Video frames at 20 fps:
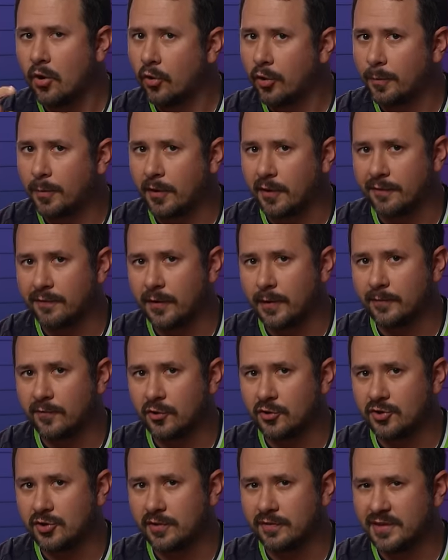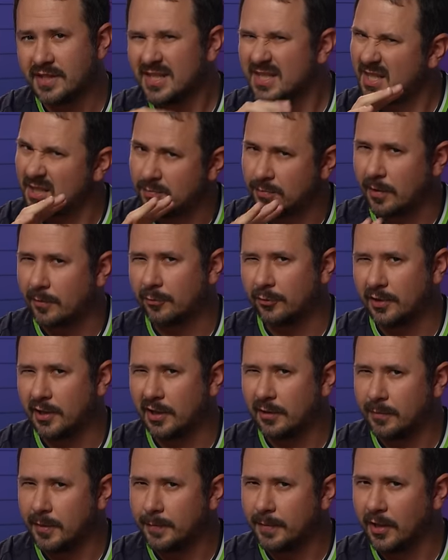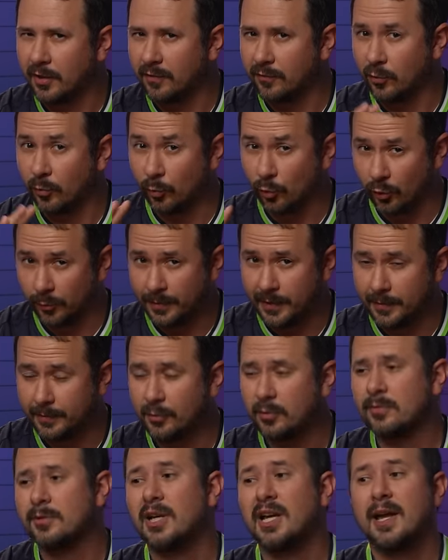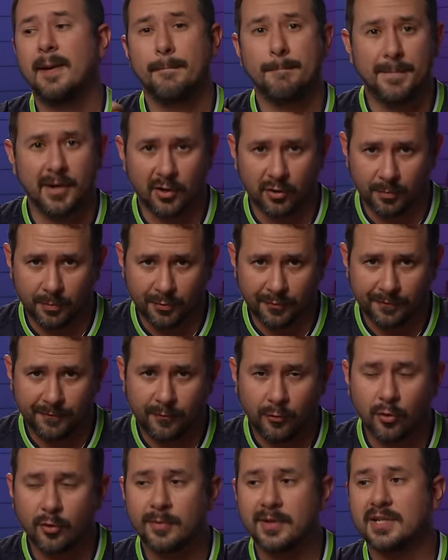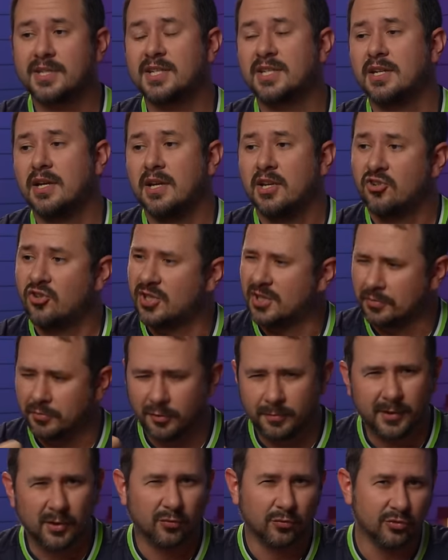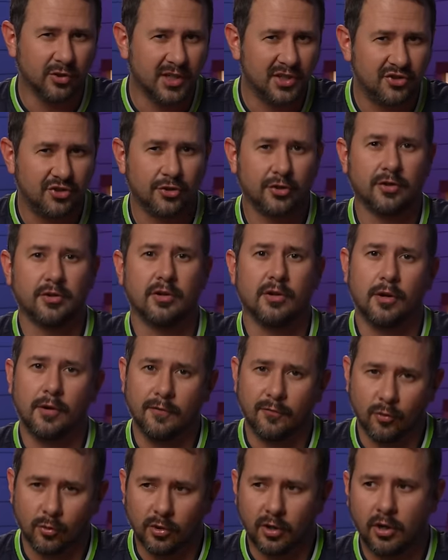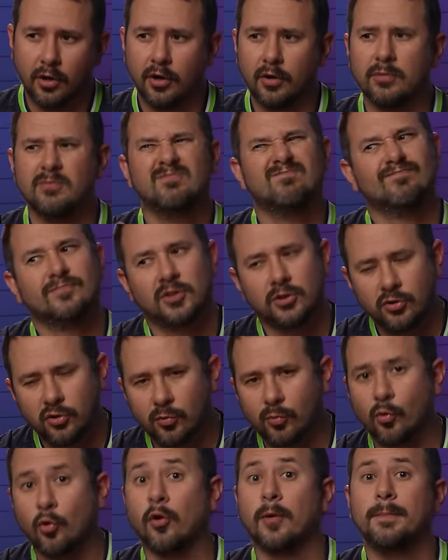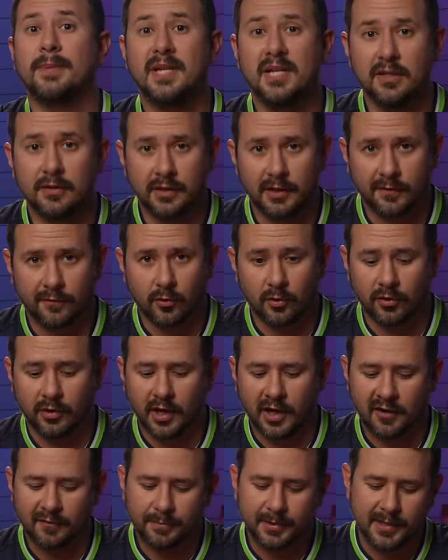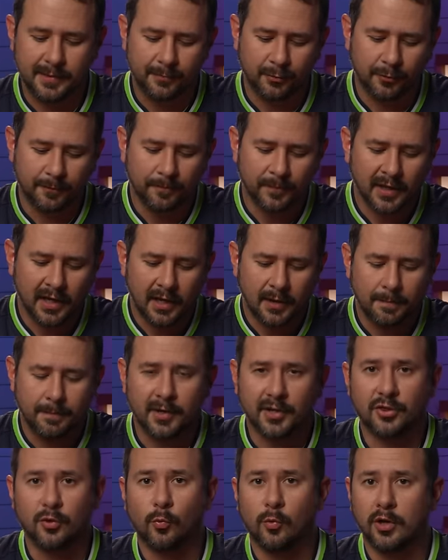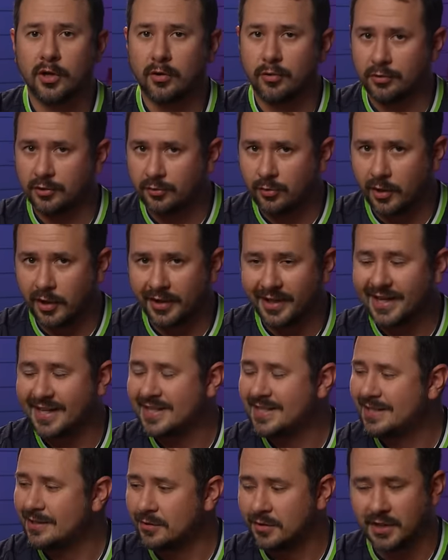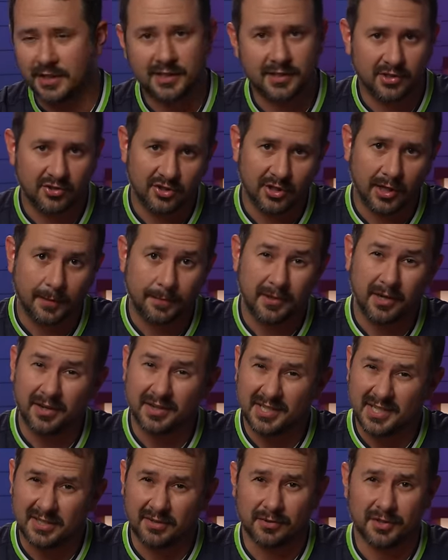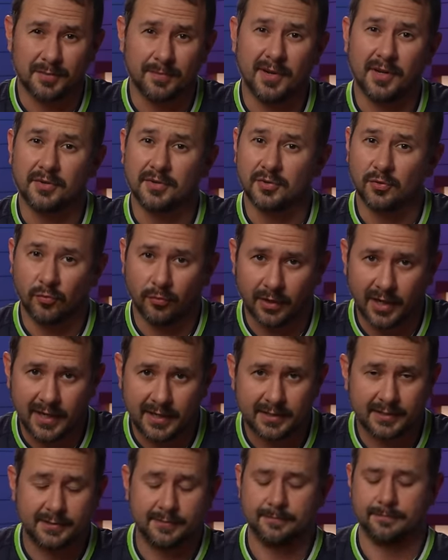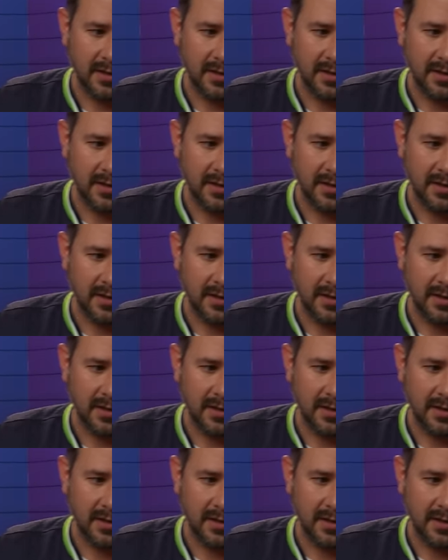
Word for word: Eau de Parfum version of this is probably gonna be better for more people. Better performance, just a little bit richer overall little more appealing for a lot of people. But the one Eau de Toilette still gets the job done, still smells great.